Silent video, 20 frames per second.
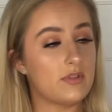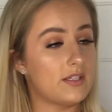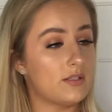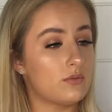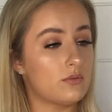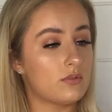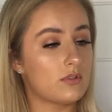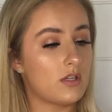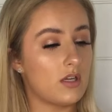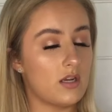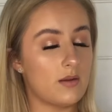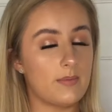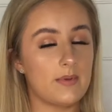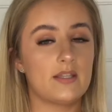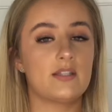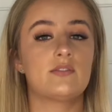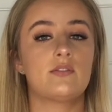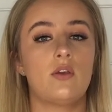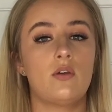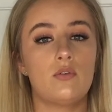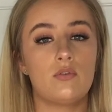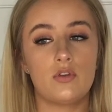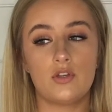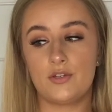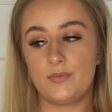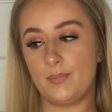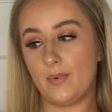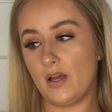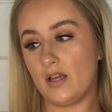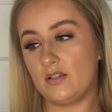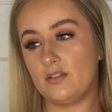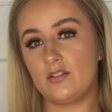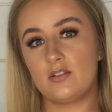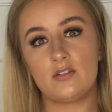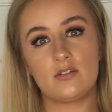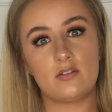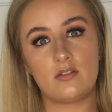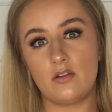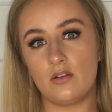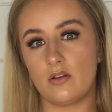this was gonna be so good, but I
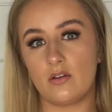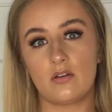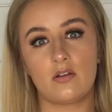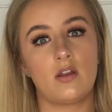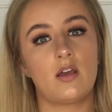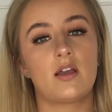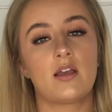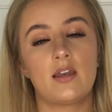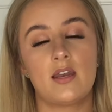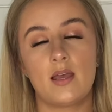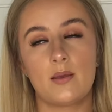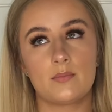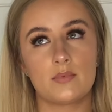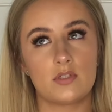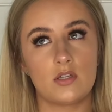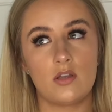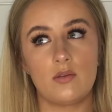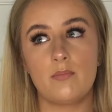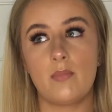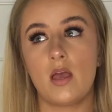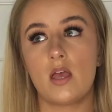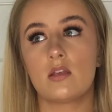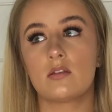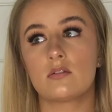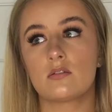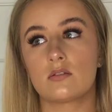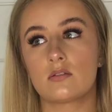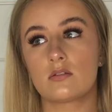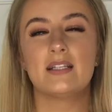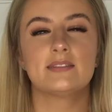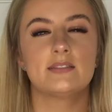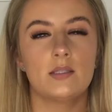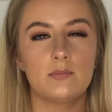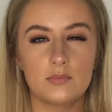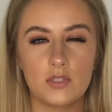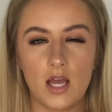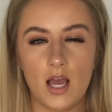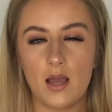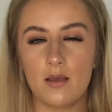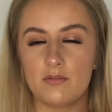just look like an absolute mess.
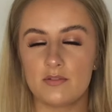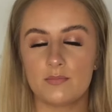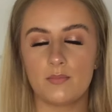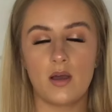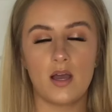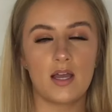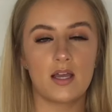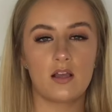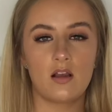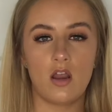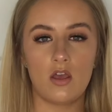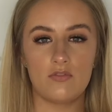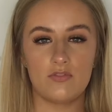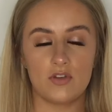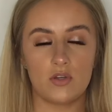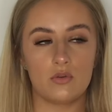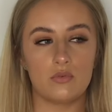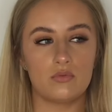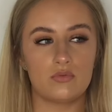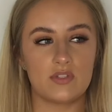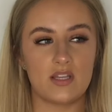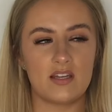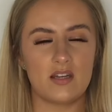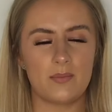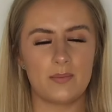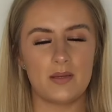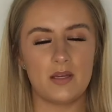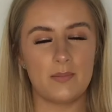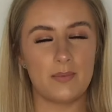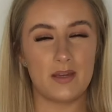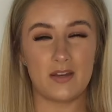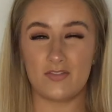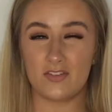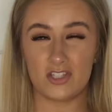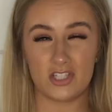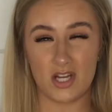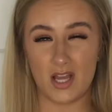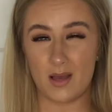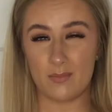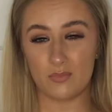sometimes my clothing hauls end up in a bit of a
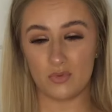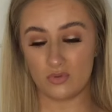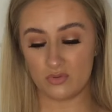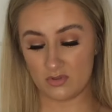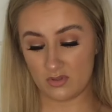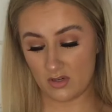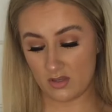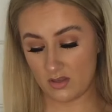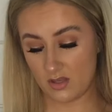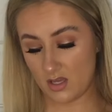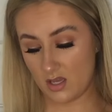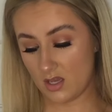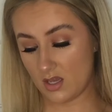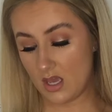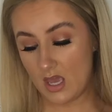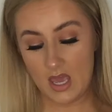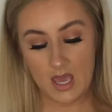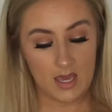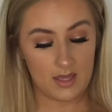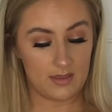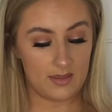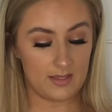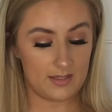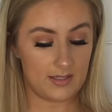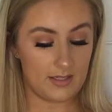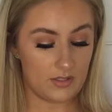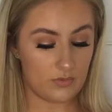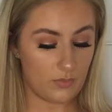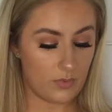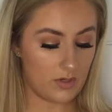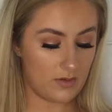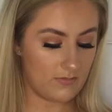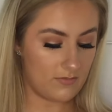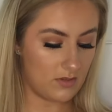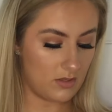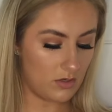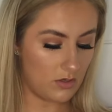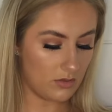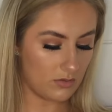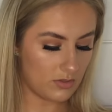shambles and I think this is one of
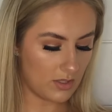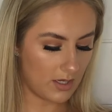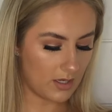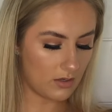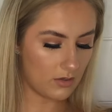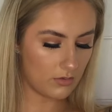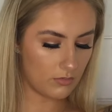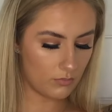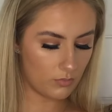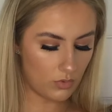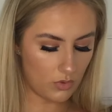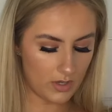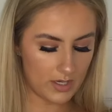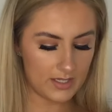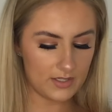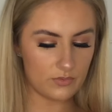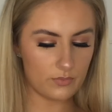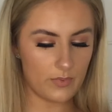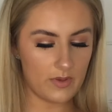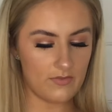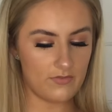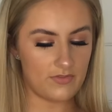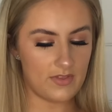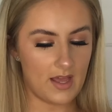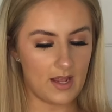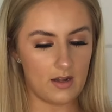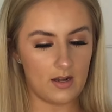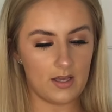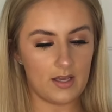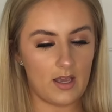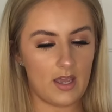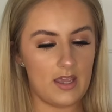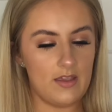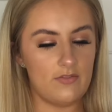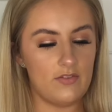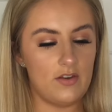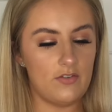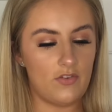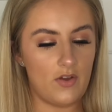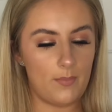the looks. Like, what is with that? Like,
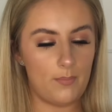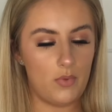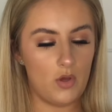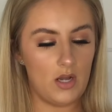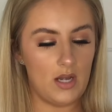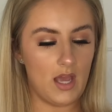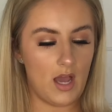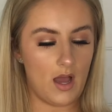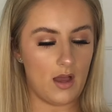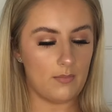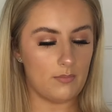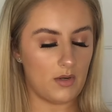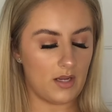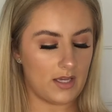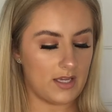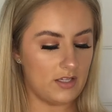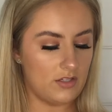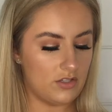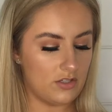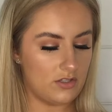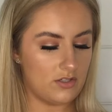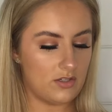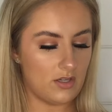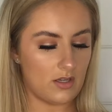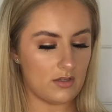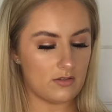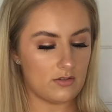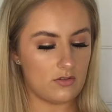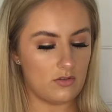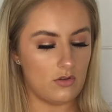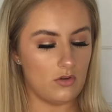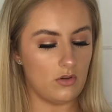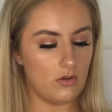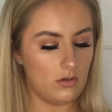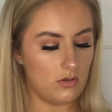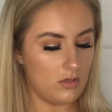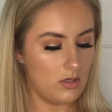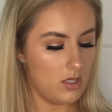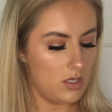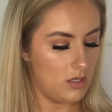even if I pull it up, like, it just does
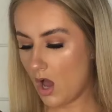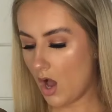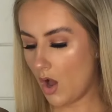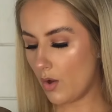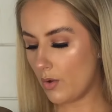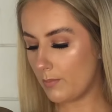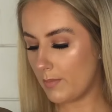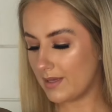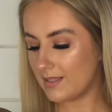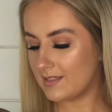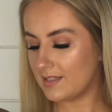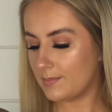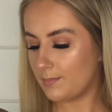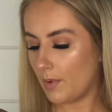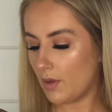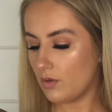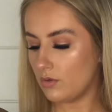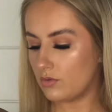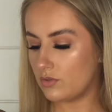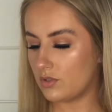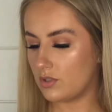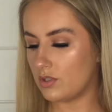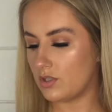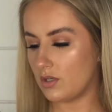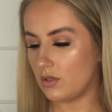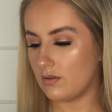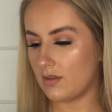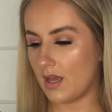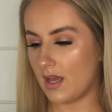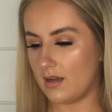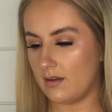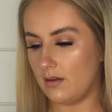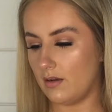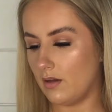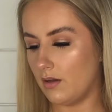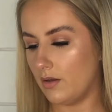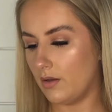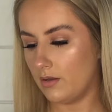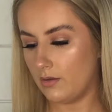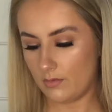not Oh, am I supposed to do that? No,
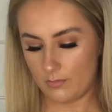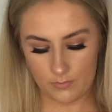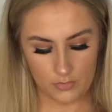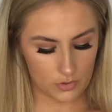I'm